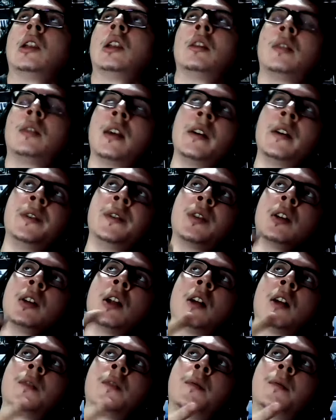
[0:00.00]
There's a
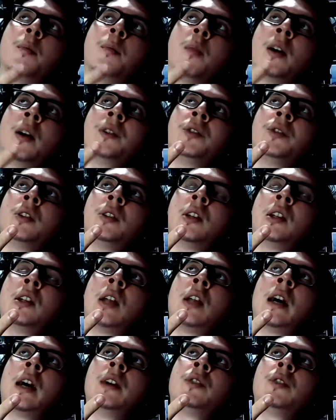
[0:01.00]
lot of
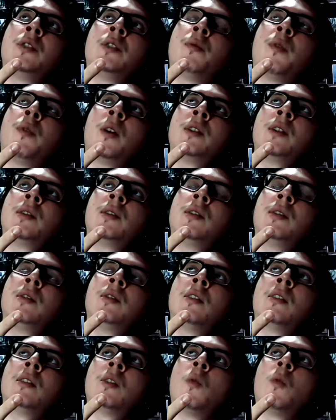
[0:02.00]
marginalized voices
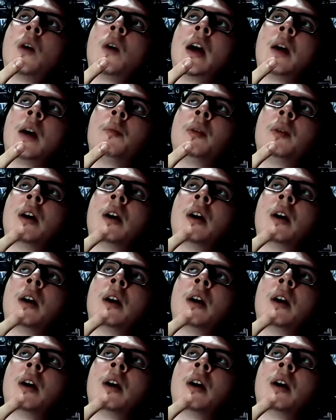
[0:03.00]
on the web.